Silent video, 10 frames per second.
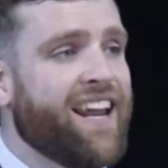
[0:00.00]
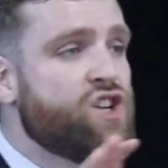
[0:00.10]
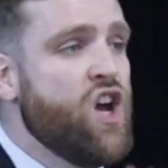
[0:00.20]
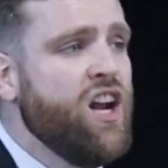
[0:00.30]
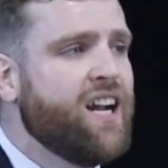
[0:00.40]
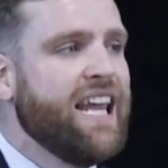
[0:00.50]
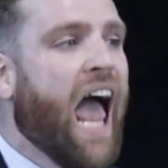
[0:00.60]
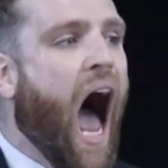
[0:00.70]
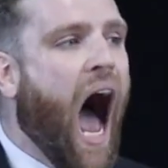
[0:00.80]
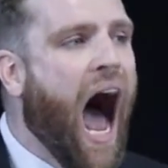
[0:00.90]
and eternally,
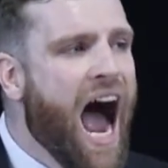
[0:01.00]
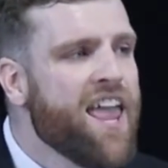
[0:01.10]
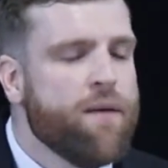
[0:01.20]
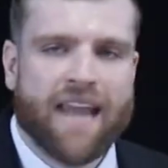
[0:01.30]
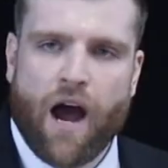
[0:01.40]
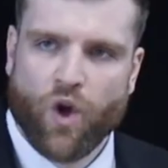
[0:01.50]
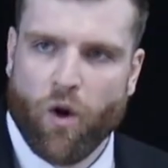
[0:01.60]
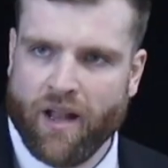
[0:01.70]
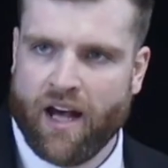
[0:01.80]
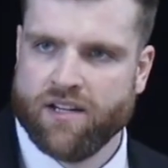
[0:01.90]
I am now
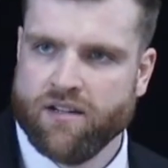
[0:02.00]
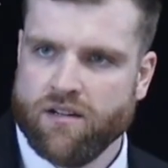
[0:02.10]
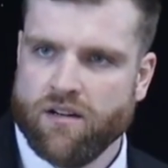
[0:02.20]
your blood.